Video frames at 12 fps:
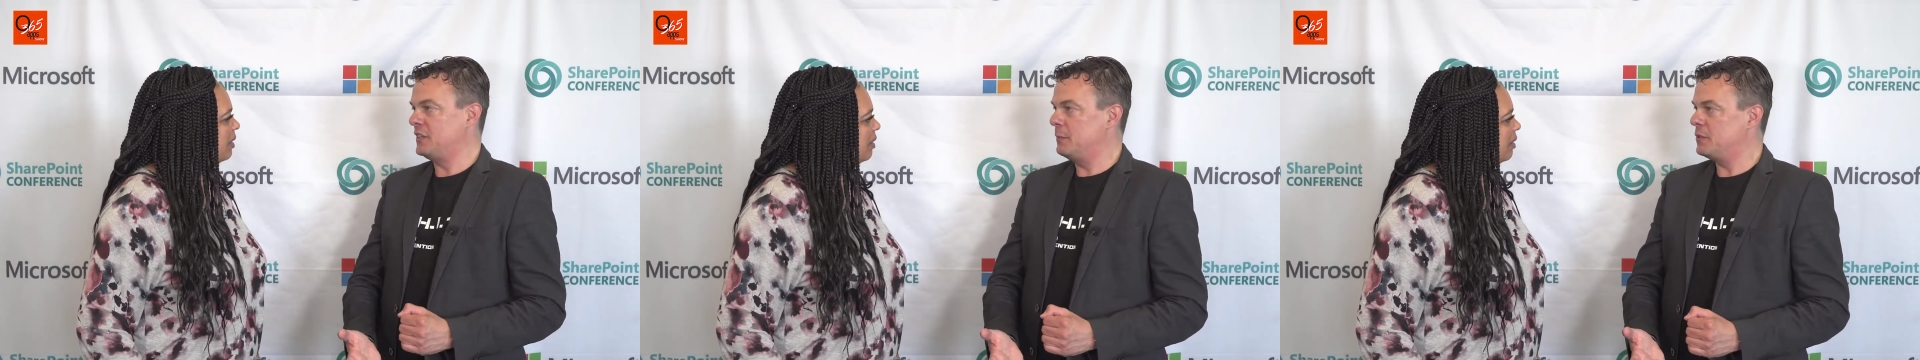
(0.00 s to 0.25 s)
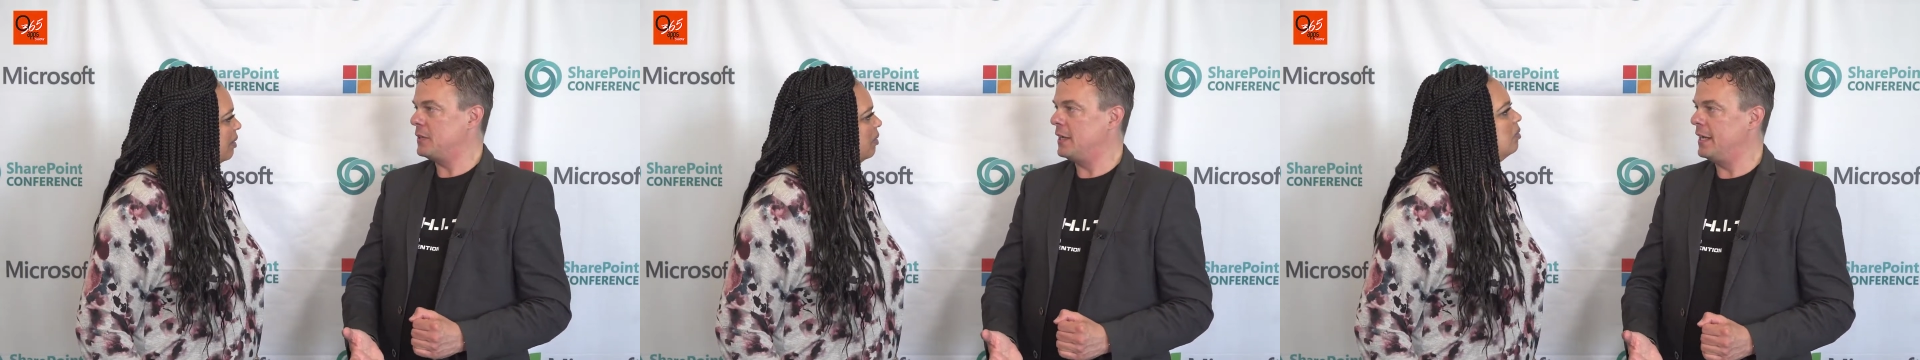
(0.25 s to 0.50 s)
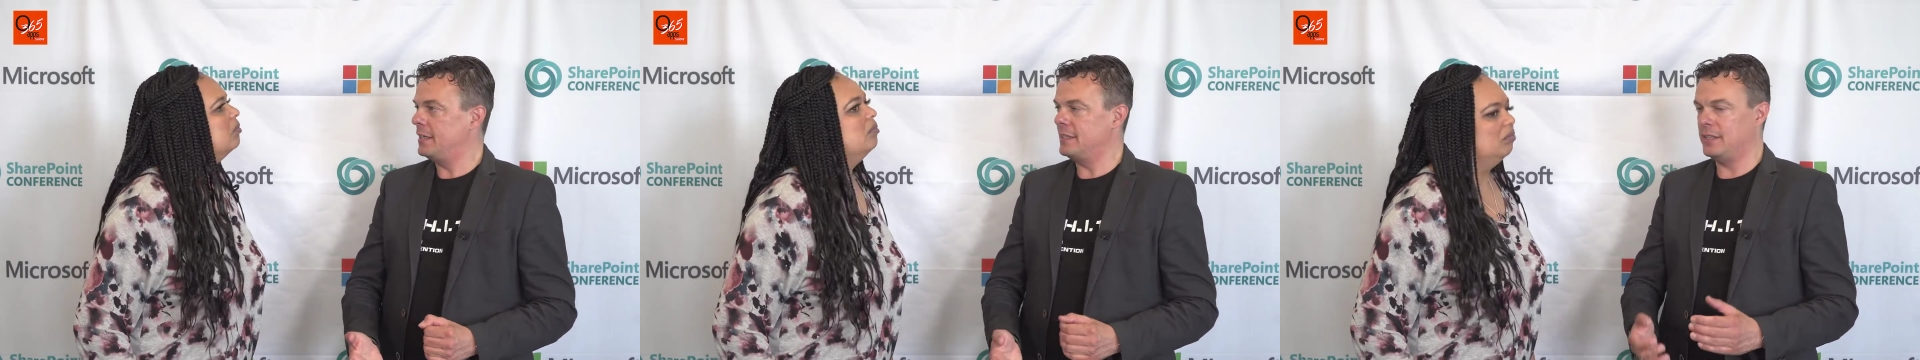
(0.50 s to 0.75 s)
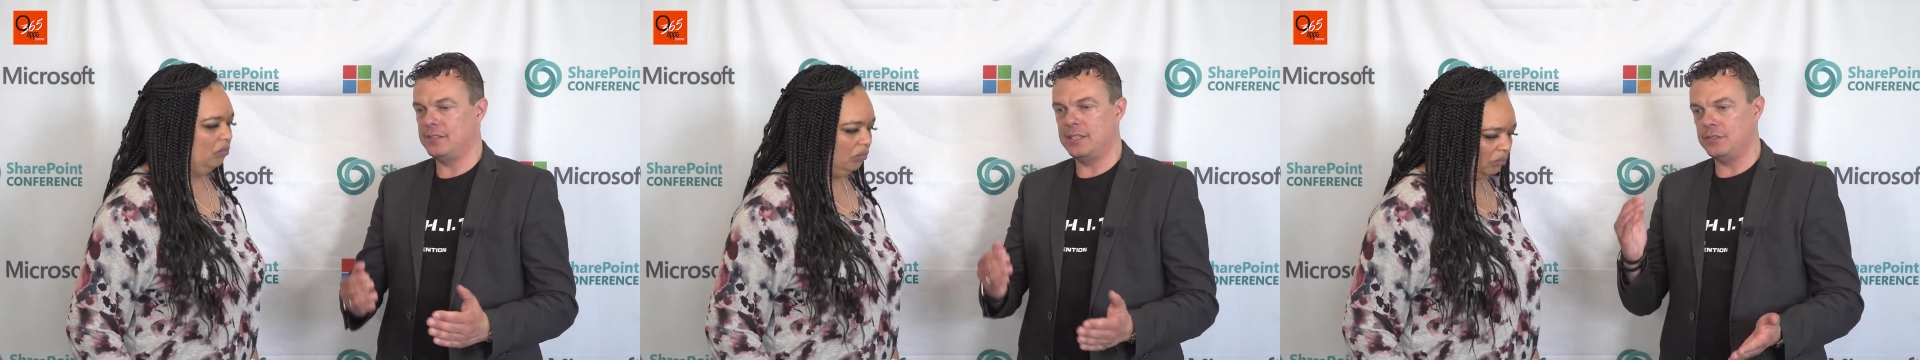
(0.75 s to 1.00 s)
team site,
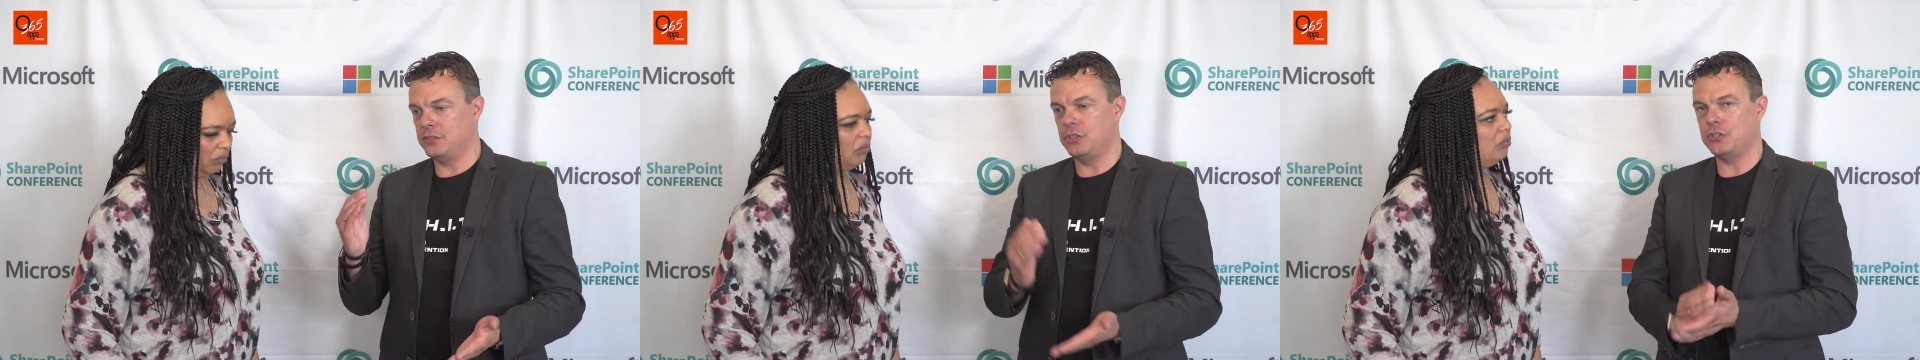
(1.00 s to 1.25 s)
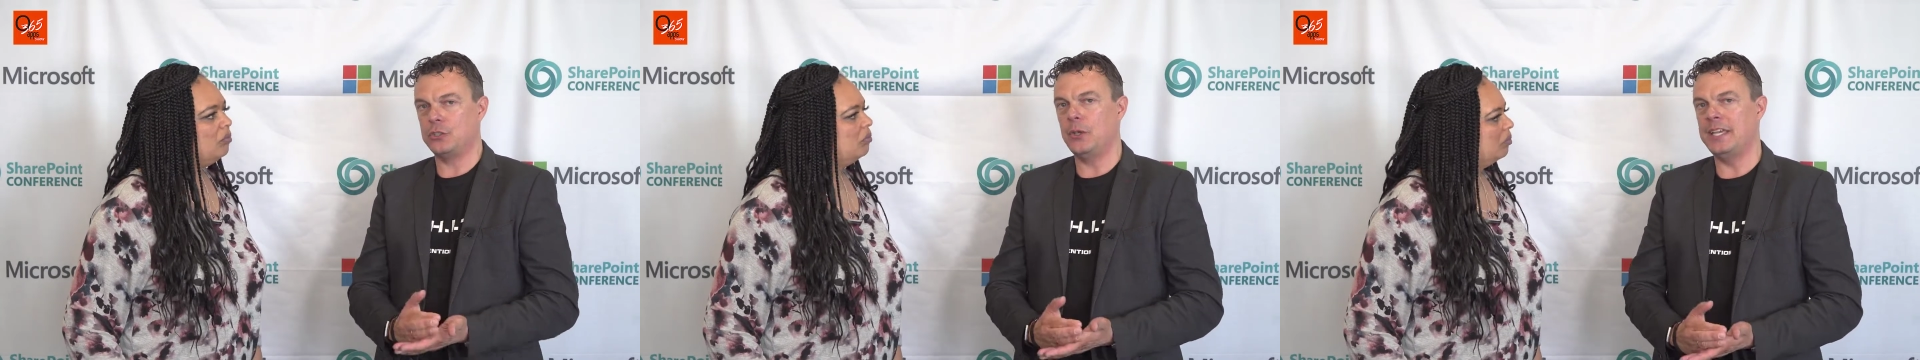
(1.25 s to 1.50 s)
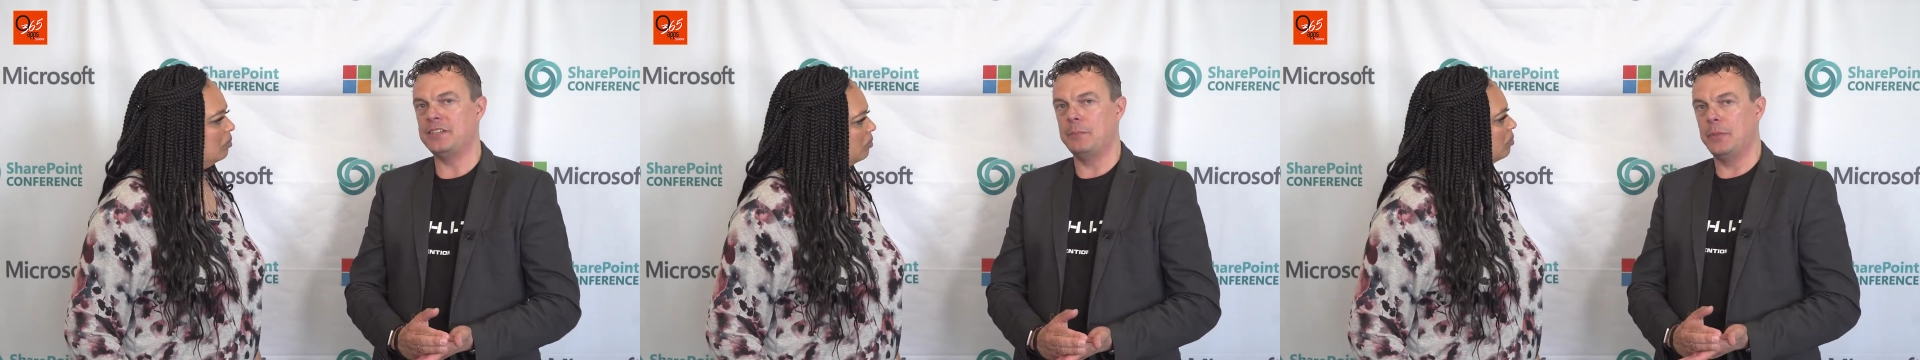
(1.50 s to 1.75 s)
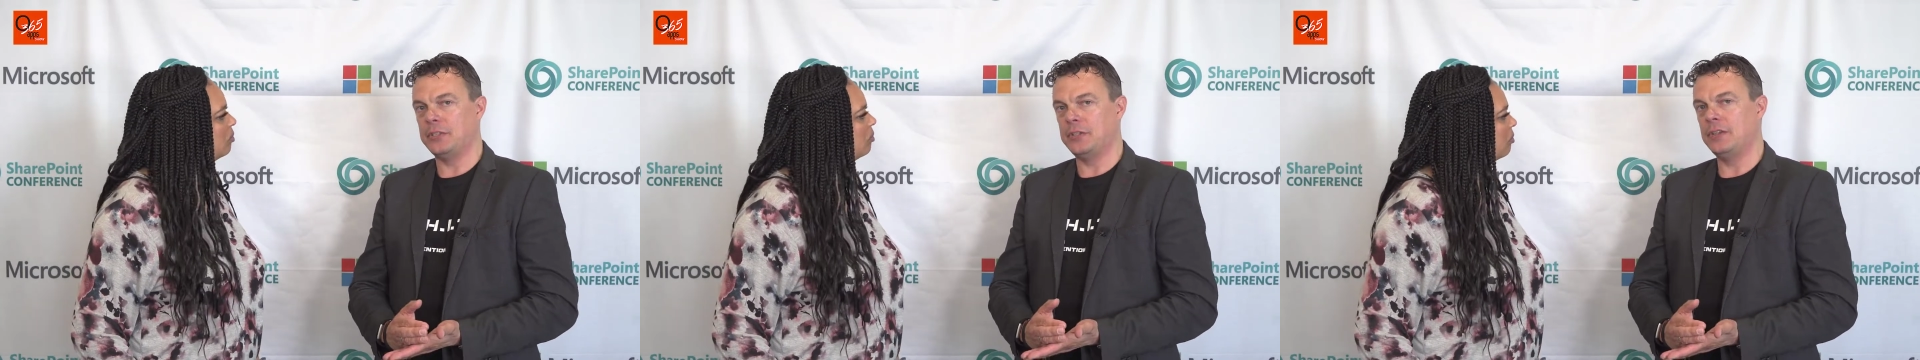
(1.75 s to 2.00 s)
that just to hit the
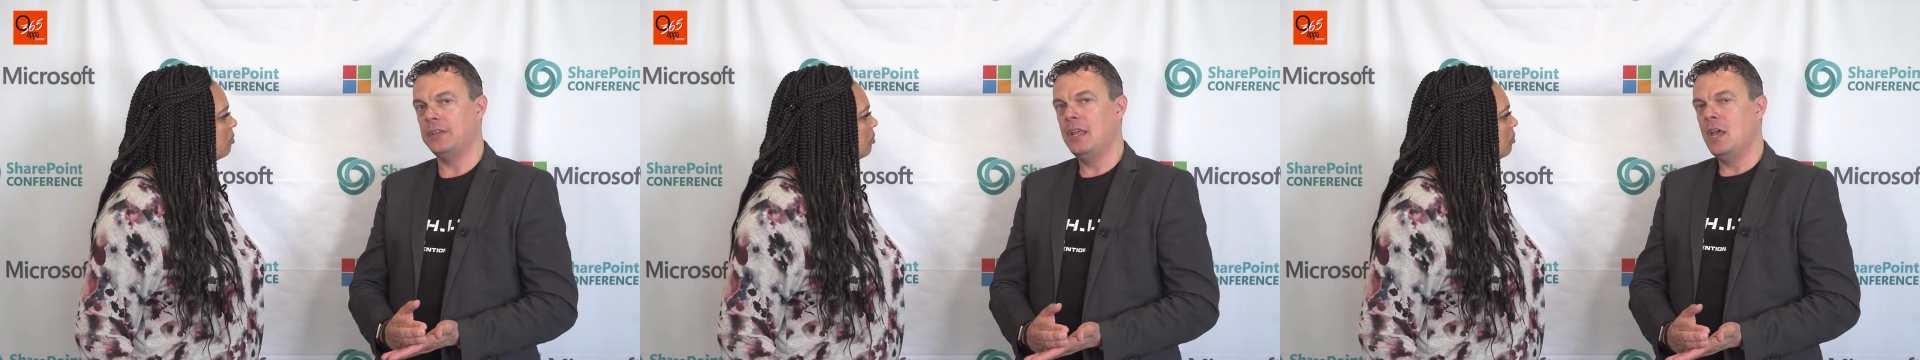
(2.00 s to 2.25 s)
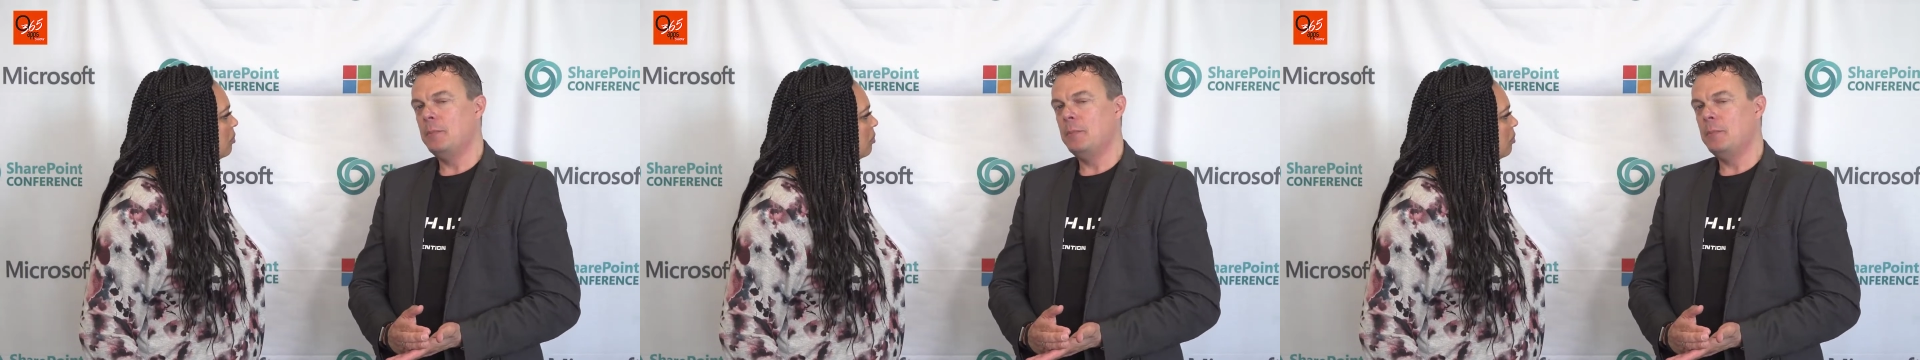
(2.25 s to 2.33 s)
button,